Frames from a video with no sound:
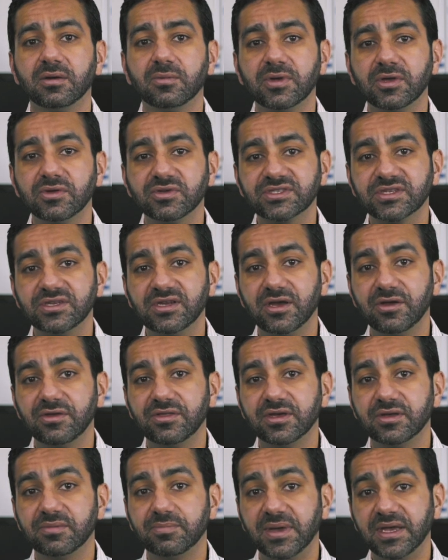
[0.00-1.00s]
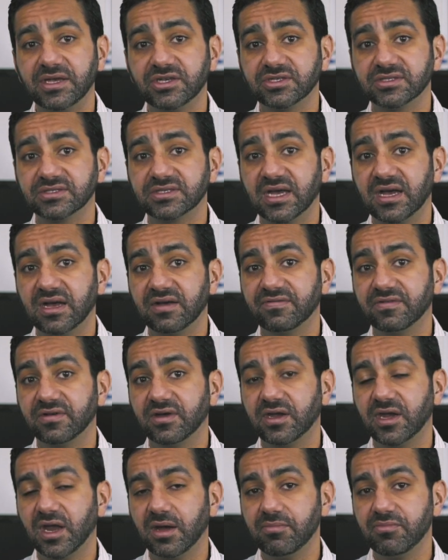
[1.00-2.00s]
We also know that patients have
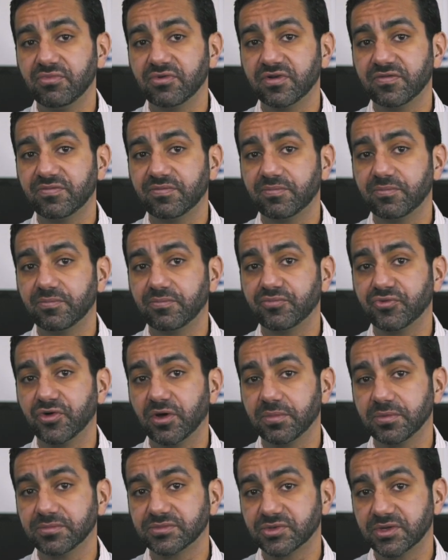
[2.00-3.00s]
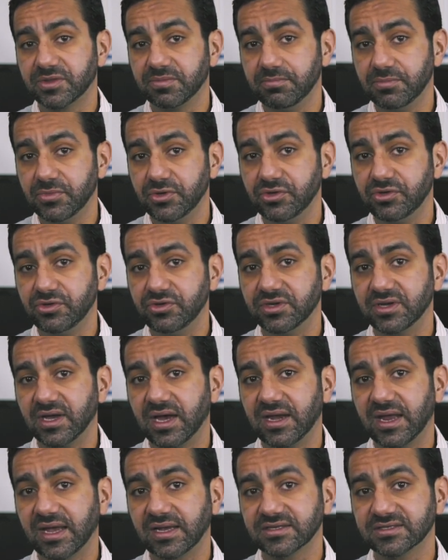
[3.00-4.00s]
a number of problems with mood
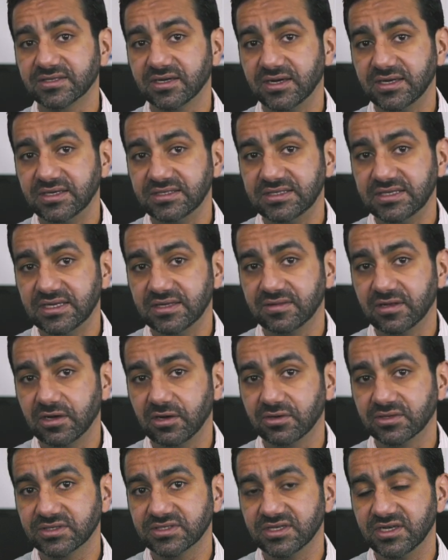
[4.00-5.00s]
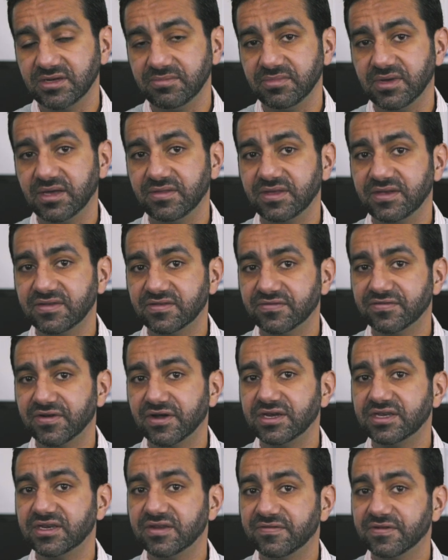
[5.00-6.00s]
and anxiety in the long term, and these are
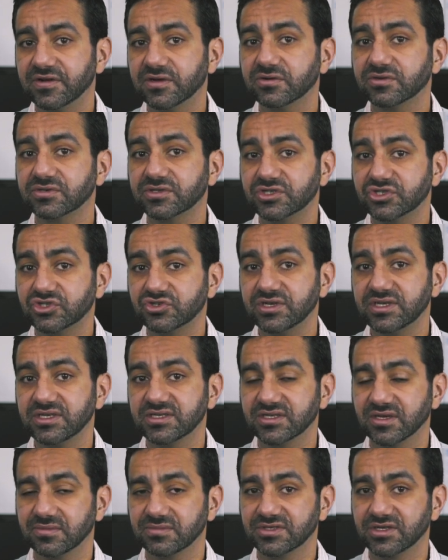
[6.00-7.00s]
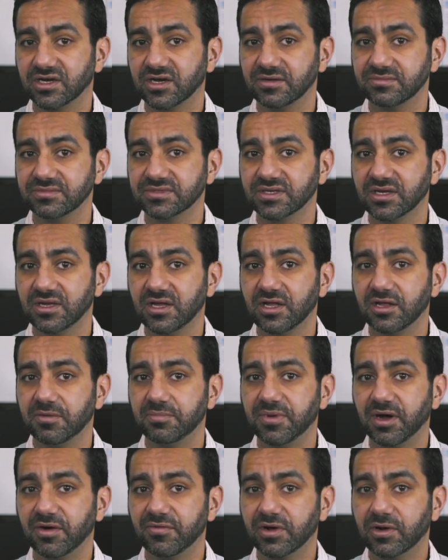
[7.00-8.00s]
very difficult to treat sometimes,
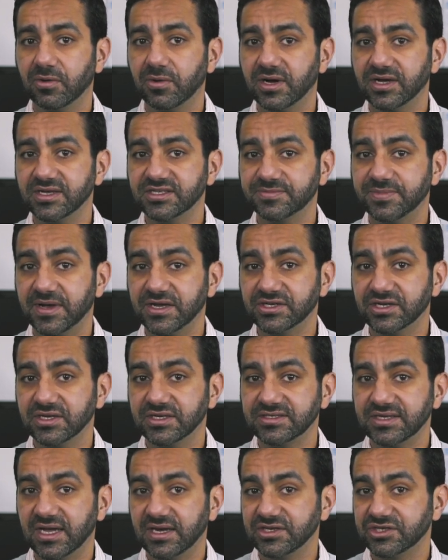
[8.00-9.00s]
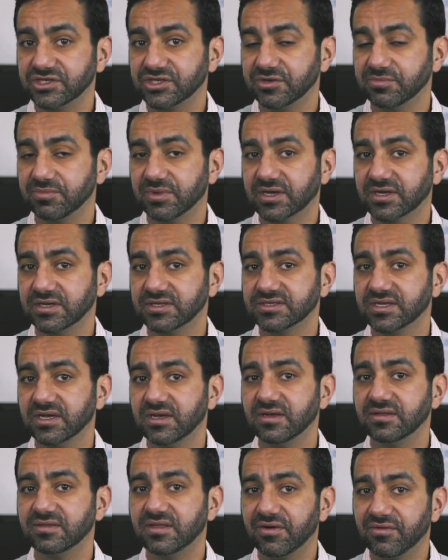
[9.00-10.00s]
but require special attention because
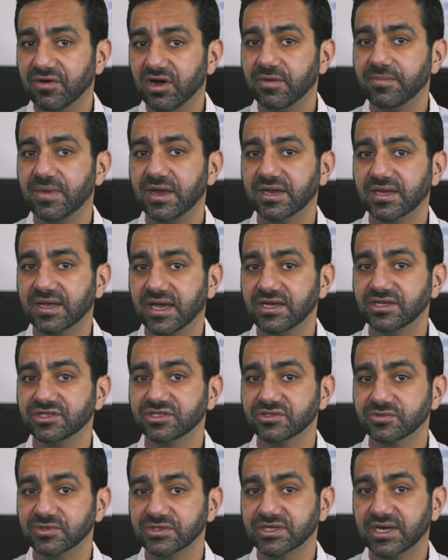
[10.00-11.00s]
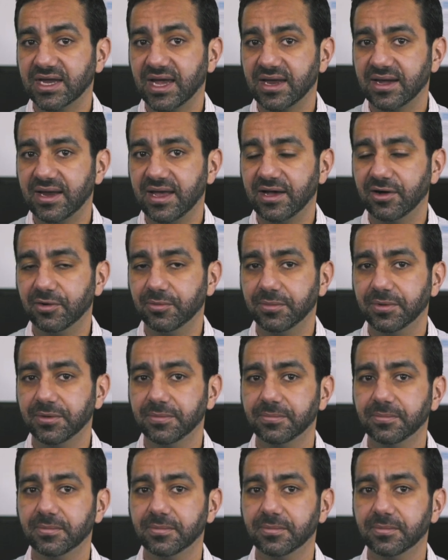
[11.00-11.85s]
there are medications which can help.